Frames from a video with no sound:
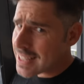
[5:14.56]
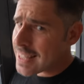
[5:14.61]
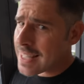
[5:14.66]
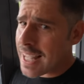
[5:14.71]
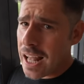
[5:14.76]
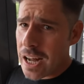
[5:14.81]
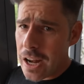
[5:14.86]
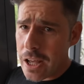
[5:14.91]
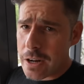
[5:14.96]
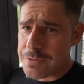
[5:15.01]

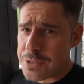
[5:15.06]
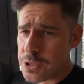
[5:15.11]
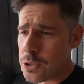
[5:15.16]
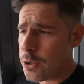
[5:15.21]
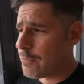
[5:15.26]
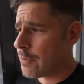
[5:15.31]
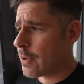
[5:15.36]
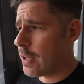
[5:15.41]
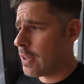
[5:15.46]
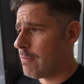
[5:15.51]
a lot of
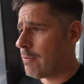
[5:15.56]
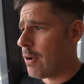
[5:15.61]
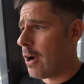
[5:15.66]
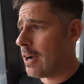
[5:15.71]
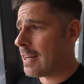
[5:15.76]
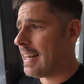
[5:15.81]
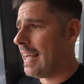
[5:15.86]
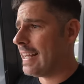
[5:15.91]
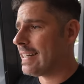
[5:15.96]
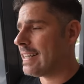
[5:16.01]
surfing on the
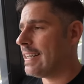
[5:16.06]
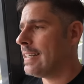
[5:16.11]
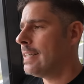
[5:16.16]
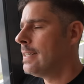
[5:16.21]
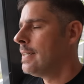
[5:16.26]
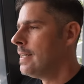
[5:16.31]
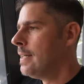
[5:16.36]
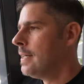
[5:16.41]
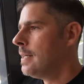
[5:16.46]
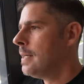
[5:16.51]
vlog lately.
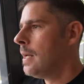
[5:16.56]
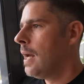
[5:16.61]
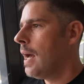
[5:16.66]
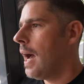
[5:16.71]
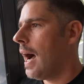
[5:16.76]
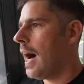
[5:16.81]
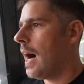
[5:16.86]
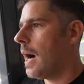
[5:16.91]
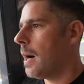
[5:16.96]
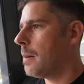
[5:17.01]

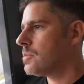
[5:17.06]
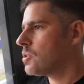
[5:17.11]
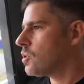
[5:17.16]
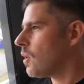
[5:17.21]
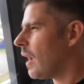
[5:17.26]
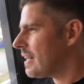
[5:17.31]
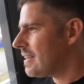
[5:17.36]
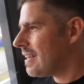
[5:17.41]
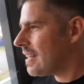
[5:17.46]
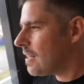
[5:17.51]
So
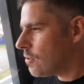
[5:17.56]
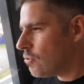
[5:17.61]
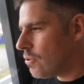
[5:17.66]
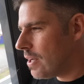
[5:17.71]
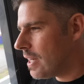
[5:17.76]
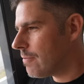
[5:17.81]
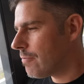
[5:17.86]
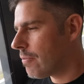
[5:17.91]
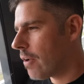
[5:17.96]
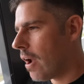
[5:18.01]
I didn't
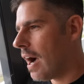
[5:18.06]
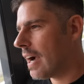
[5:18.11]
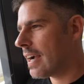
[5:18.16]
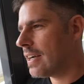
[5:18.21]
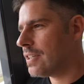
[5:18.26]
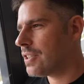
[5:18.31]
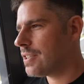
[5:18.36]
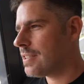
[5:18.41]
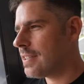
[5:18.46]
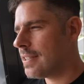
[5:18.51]
really vlog, I
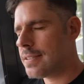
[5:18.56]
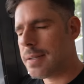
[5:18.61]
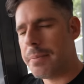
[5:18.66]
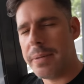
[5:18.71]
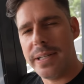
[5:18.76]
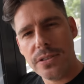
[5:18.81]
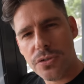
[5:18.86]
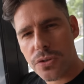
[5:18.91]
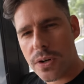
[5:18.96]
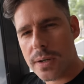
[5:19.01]
just did some
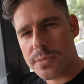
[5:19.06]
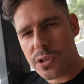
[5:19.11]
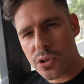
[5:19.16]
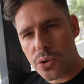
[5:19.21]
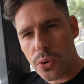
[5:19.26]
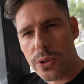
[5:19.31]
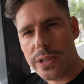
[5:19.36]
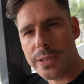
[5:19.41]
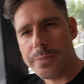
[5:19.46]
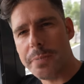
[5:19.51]
Instagram
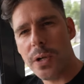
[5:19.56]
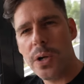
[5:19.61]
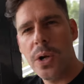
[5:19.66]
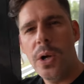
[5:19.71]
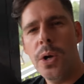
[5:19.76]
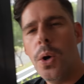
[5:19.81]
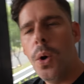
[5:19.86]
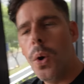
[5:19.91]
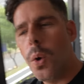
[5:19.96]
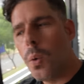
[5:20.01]
stories. But
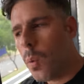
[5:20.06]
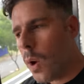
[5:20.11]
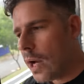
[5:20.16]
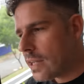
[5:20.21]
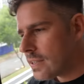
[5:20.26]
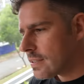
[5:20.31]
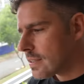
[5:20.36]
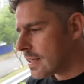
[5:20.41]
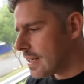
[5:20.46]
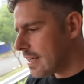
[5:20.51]

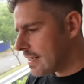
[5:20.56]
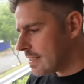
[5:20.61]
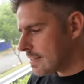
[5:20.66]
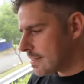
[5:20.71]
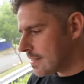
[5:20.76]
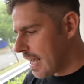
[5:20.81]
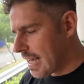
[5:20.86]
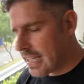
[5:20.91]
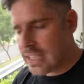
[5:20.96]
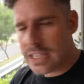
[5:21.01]
what
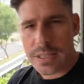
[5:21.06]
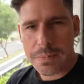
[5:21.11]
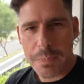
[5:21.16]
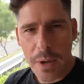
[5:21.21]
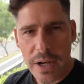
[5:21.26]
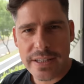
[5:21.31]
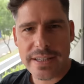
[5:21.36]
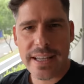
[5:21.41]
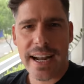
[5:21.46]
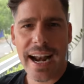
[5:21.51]
is a
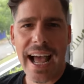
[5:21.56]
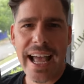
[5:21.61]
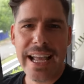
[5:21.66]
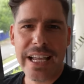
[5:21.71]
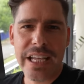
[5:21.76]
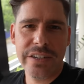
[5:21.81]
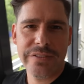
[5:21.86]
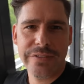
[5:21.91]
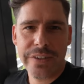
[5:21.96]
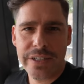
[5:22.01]
spot that I
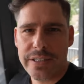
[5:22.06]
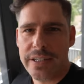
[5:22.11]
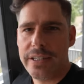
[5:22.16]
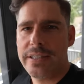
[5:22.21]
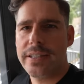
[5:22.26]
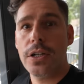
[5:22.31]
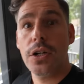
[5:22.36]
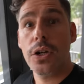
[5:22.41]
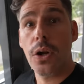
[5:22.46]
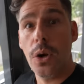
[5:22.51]
can
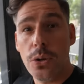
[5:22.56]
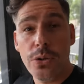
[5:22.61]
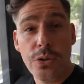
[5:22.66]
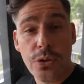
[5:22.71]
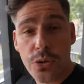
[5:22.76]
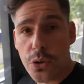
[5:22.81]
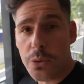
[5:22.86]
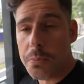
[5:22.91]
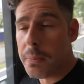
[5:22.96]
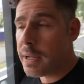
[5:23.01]
visit close
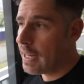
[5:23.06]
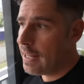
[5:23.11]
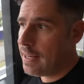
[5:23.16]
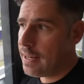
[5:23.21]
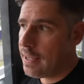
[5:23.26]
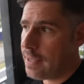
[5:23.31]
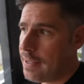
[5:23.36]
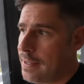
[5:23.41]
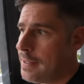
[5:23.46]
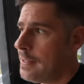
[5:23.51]
to
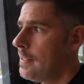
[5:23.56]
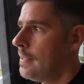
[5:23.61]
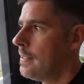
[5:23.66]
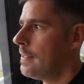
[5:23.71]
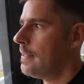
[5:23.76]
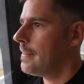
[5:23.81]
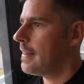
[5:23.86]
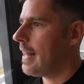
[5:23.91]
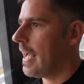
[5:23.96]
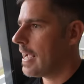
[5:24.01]
Manila,
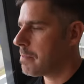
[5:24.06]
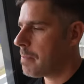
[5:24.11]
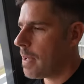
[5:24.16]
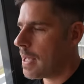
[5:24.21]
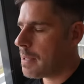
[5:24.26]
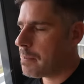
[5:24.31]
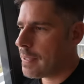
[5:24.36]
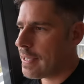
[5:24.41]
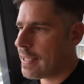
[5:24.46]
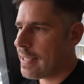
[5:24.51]
like
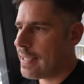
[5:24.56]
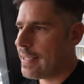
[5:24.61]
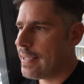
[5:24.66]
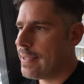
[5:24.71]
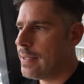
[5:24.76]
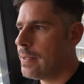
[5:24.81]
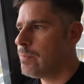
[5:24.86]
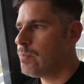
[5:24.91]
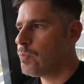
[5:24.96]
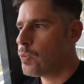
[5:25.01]

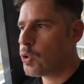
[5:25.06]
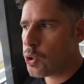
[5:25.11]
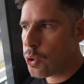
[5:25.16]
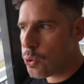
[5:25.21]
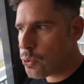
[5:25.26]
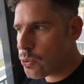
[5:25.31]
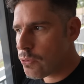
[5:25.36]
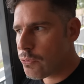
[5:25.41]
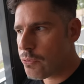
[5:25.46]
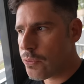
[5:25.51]
maybe 2
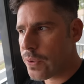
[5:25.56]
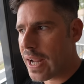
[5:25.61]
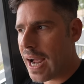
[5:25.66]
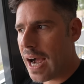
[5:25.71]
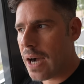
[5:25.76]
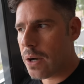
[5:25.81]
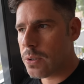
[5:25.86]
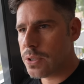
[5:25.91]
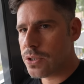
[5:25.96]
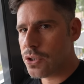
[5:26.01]
to 3
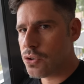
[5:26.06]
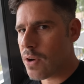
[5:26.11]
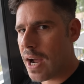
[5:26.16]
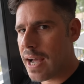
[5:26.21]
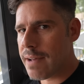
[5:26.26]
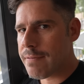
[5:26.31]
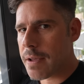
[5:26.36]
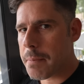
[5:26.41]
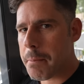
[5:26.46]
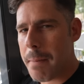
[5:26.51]
hours
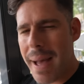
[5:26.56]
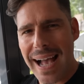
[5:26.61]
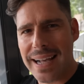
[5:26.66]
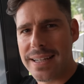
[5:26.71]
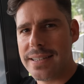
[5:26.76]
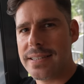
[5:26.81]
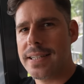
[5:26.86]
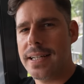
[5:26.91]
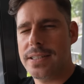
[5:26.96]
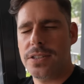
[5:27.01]
driving
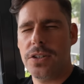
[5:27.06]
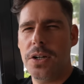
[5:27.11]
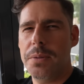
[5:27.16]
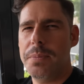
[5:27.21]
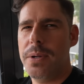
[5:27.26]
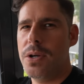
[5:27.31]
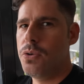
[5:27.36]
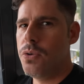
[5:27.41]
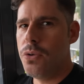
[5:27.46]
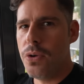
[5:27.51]
max, that's going to
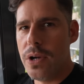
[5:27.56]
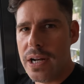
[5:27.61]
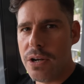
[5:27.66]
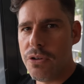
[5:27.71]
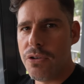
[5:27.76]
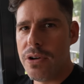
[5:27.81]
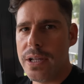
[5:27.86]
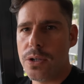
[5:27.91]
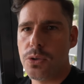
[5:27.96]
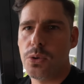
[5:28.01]
be really,
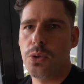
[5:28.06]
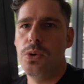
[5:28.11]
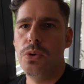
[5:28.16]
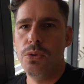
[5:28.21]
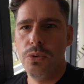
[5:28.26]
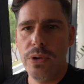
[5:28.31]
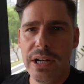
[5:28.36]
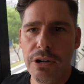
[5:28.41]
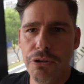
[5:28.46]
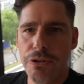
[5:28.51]
really cool,
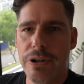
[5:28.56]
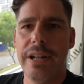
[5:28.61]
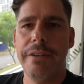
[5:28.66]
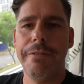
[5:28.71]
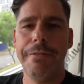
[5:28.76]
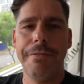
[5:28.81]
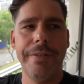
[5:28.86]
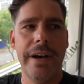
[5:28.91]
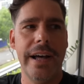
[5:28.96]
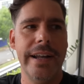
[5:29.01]
really, really
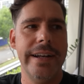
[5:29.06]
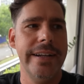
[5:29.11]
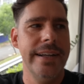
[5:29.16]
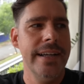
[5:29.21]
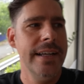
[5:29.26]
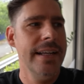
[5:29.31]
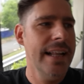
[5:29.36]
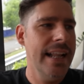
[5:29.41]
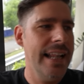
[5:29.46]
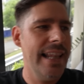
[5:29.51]
fun?
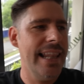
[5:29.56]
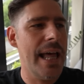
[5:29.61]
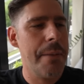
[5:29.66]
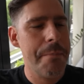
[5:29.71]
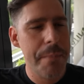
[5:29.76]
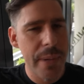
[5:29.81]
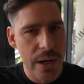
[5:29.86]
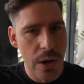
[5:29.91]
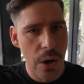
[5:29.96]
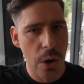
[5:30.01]
Let
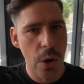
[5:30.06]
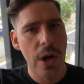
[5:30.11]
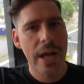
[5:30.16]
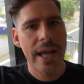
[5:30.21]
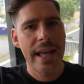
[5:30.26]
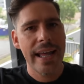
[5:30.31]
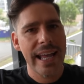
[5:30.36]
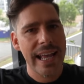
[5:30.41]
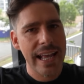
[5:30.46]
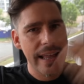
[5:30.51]
me know
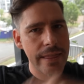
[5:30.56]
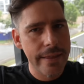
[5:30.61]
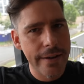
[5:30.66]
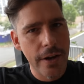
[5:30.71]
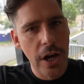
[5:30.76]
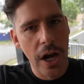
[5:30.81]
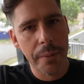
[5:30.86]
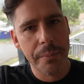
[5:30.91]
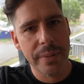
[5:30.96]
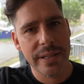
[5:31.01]
in the
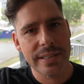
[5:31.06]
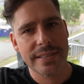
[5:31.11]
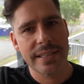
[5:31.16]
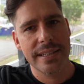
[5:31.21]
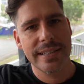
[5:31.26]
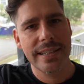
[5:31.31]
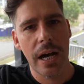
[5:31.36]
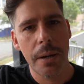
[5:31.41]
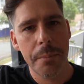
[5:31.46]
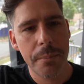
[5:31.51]
comments
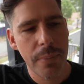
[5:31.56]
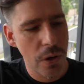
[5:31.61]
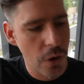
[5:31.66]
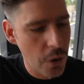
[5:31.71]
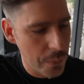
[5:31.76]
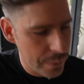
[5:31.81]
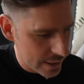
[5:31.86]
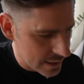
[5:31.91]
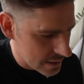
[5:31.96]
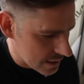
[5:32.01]
down below
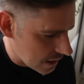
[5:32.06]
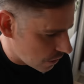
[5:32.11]
because I